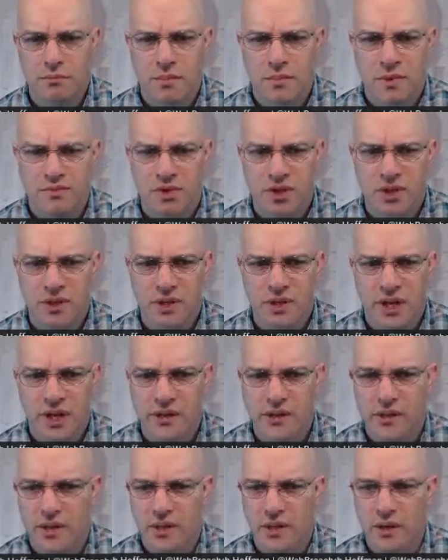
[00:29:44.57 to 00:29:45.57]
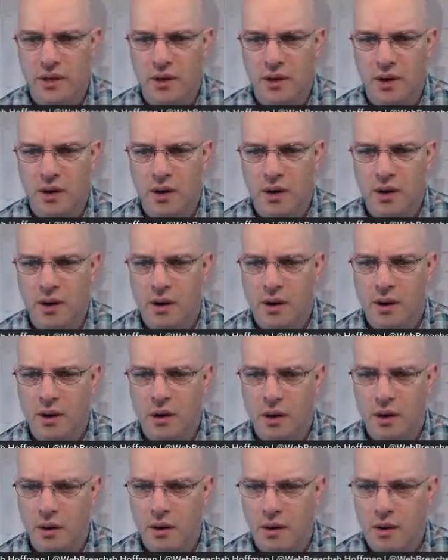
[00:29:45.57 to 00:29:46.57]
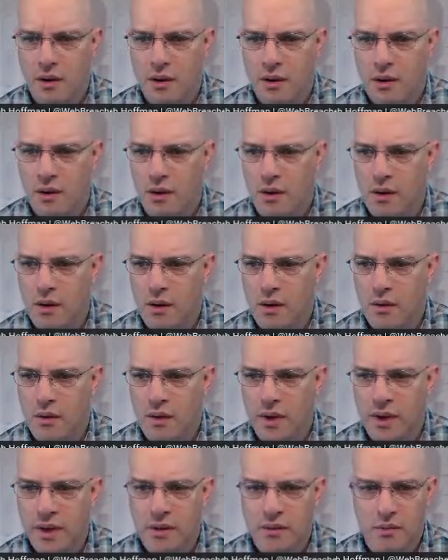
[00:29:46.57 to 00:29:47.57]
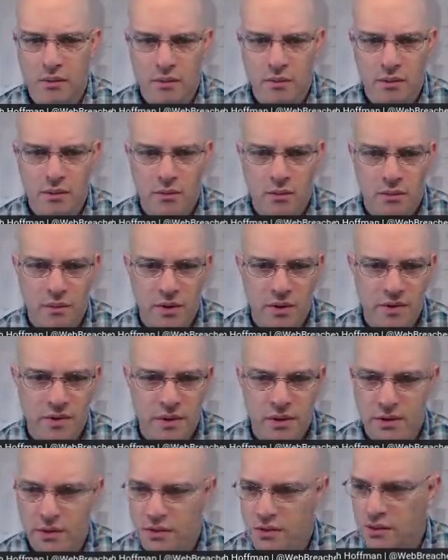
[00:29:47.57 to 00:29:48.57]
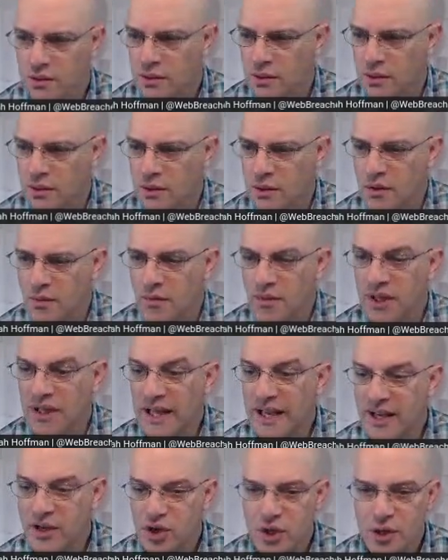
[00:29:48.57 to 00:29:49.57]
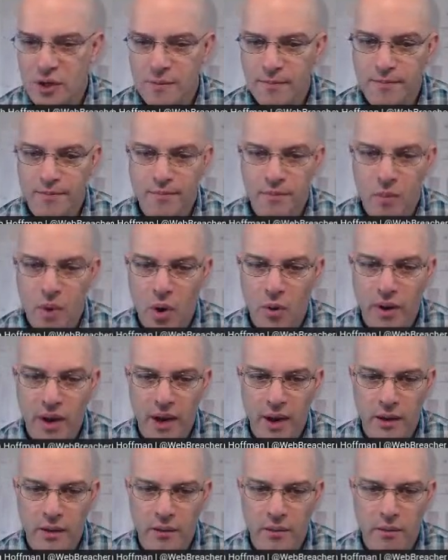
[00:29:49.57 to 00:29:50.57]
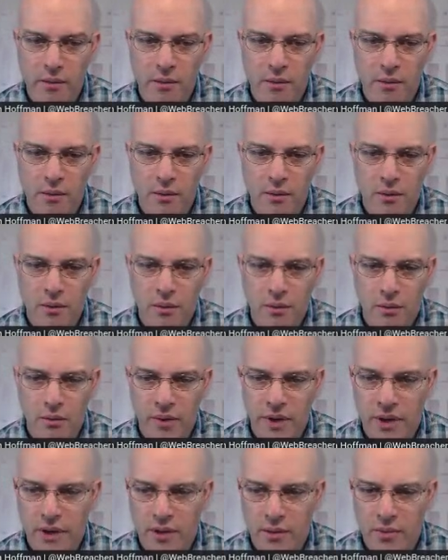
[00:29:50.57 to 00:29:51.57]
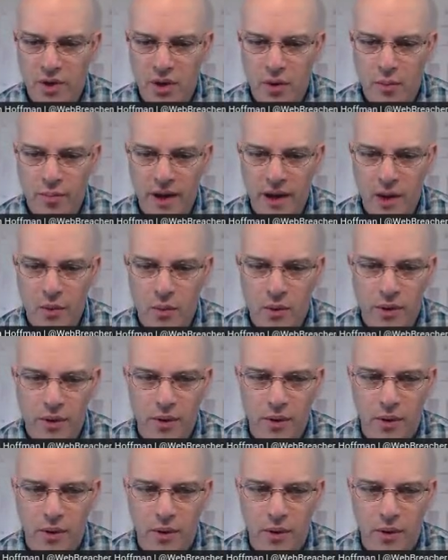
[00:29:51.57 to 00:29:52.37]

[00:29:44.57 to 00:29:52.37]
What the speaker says: Just guessing here. Wait, what is this? Malaysia? Okay. Wait, let me go back one.